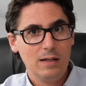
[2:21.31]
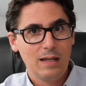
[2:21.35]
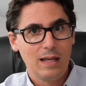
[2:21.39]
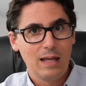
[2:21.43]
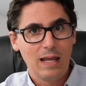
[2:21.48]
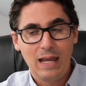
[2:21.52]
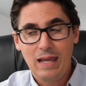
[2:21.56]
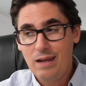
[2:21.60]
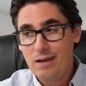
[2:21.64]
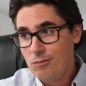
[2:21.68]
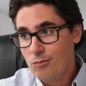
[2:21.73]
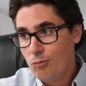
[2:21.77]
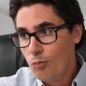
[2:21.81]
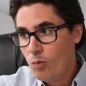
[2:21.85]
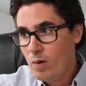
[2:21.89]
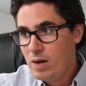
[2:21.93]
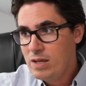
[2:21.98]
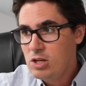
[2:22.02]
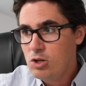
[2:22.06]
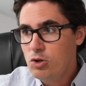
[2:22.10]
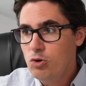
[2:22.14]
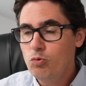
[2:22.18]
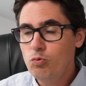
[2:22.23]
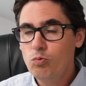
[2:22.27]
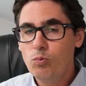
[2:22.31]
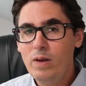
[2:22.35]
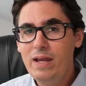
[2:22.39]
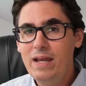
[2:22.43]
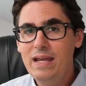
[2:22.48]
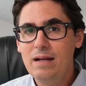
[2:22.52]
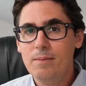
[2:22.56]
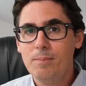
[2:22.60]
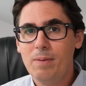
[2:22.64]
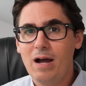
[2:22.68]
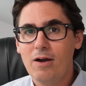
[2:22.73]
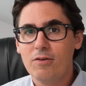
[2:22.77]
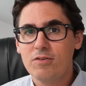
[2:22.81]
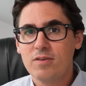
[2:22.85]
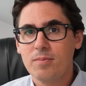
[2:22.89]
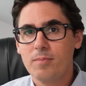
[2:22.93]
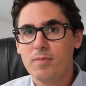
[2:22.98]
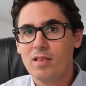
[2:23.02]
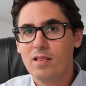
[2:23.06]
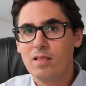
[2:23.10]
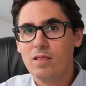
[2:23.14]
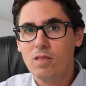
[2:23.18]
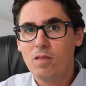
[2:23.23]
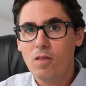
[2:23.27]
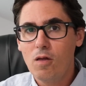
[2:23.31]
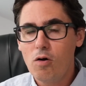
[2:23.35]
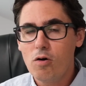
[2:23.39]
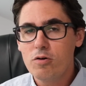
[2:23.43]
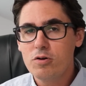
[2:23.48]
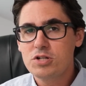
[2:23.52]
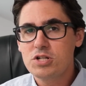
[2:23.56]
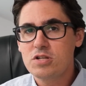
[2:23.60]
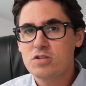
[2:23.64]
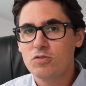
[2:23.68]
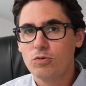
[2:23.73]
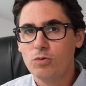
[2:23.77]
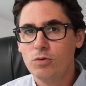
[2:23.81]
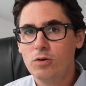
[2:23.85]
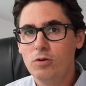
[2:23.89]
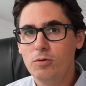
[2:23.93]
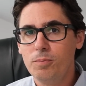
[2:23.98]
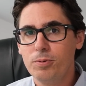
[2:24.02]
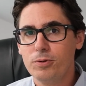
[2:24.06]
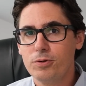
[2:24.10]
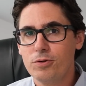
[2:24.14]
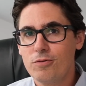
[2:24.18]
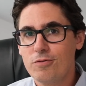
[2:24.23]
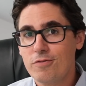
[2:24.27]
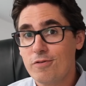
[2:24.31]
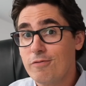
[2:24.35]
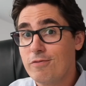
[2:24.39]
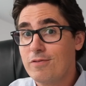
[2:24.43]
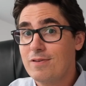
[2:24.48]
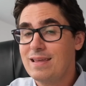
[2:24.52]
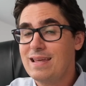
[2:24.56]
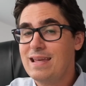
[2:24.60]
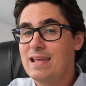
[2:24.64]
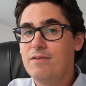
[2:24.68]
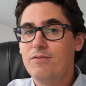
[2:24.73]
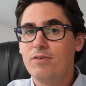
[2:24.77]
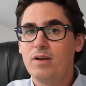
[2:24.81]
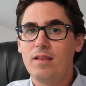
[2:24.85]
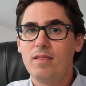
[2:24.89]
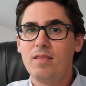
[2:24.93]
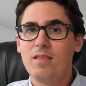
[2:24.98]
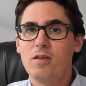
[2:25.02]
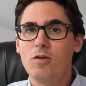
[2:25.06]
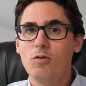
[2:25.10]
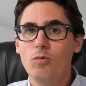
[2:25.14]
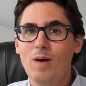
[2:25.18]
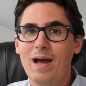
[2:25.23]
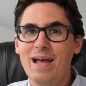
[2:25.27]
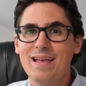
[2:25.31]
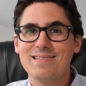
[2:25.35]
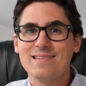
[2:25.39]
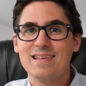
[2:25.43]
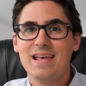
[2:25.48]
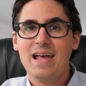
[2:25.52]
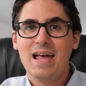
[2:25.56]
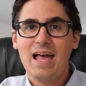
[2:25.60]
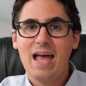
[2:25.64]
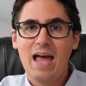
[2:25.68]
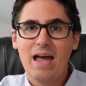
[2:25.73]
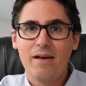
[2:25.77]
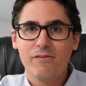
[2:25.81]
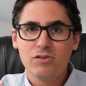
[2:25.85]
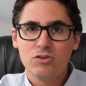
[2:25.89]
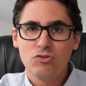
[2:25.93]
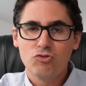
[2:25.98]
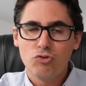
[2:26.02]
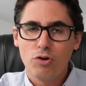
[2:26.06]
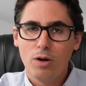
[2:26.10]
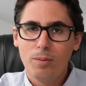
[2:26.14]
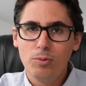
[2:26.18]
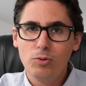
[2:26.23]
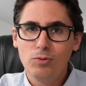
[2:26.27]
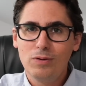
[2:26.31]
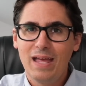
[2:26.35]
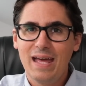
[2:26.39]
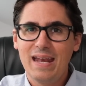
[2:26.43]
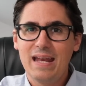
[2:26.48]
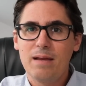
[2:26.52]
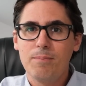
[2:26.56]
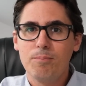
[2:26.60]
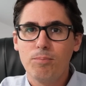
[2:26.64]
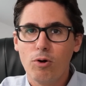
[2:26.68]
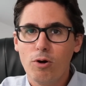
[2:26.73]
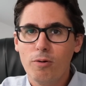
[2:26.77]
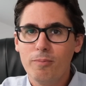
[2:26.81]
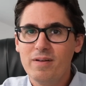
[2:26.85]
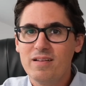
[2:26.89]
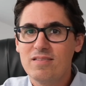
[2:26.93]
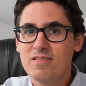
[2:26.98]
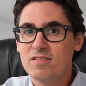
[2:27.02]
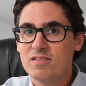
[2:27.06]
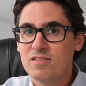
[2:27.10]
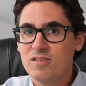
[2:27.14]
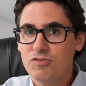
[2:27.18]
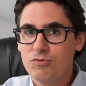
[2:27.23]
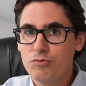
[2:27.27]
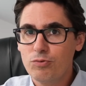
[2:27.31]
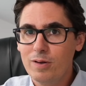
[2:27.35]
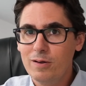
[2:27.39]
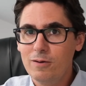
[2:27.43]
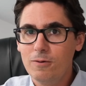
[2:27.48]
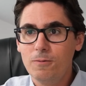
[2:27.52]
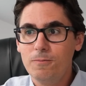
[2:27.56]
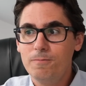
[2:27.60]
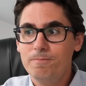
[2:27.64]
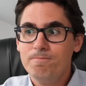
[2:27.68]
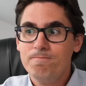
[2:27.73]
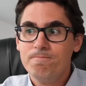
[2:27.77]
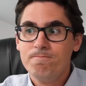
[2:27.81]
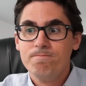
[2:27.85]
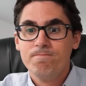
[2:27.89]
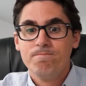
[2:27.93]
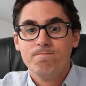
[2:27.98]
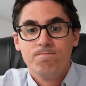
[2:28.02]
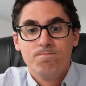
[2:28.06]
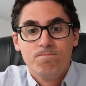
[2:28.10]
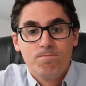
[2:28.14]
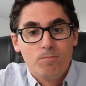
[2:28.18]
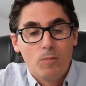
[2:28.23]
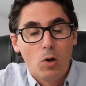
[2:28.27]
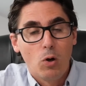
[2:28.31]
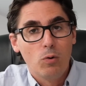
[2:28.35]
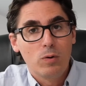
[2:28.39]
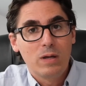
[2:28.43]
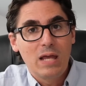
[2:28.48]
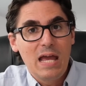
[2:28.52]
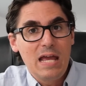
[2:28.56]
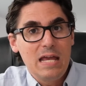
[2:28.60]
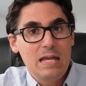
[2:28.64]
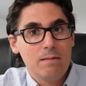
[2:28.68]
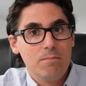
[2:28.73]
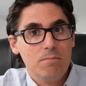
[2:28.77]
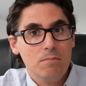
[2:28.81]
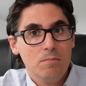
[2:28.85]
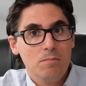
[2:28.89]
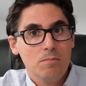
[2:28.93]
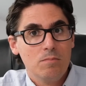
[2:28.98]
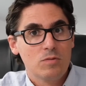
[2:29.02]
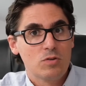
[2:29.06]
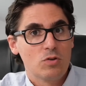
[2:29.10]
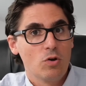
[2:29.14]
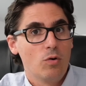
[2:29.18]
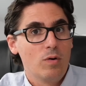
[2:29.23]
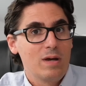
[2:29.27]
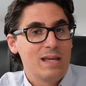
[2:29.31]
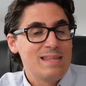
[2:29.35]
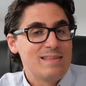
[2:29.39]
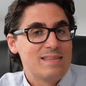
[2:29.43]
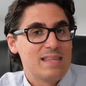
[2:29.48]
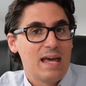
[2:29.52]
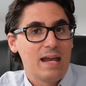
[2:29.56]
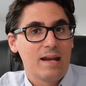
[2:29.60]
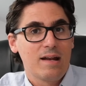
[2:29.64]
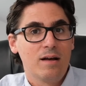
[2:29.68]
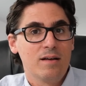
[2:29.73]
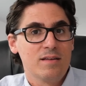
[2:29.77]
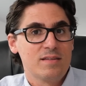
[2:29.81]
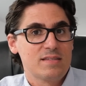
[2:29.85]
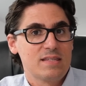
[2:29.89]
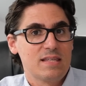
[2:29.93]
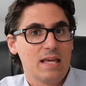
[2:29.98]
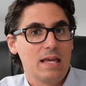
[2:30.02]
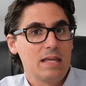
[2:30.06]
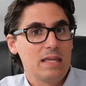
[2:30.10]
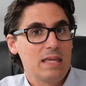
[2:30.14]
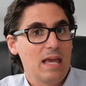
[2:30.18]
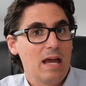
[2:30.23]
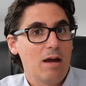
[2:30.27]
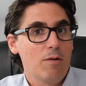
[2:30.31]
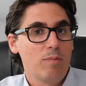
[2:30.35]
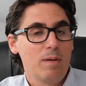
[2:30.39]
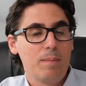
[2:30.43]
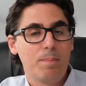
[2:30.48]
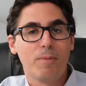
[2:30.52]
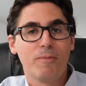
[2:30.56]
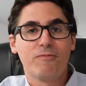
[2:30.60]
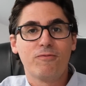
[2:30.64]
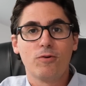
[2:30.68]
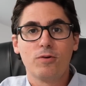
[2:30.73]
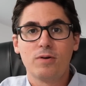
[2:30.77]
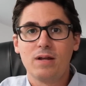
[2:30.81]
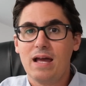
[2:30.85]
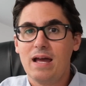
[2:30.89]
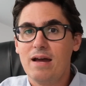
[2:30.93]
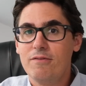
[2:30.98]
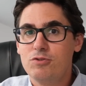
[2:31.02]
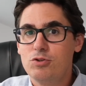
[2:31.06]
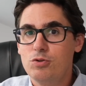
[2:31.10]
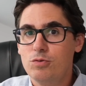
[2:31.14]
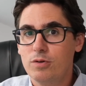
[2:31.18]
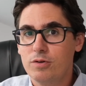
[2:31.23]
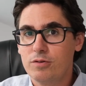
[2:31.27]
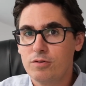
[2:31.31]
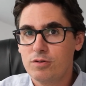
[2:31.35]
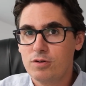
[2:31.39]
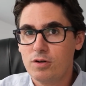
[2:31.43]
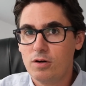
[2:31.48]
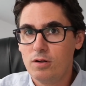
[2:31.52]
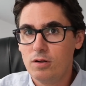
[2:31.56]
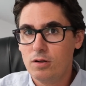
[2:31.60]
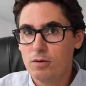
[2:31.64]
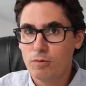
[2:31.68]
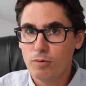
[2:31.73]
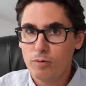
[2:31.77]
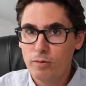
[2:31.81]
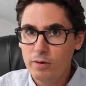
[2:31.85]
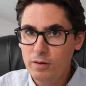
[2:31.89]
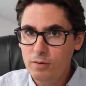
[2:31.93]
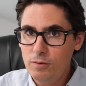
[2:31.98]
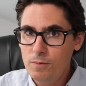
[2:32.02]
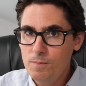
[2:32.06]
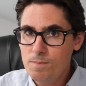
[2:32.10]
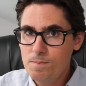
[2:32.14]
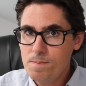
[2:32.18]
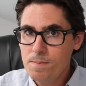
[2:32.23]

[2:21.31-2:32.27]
And when you read about some of the largest oil producers, even in the U.S., having trouble getting permits to drill, okay, so is that us saying, yeah, we prefer to have $200 oil?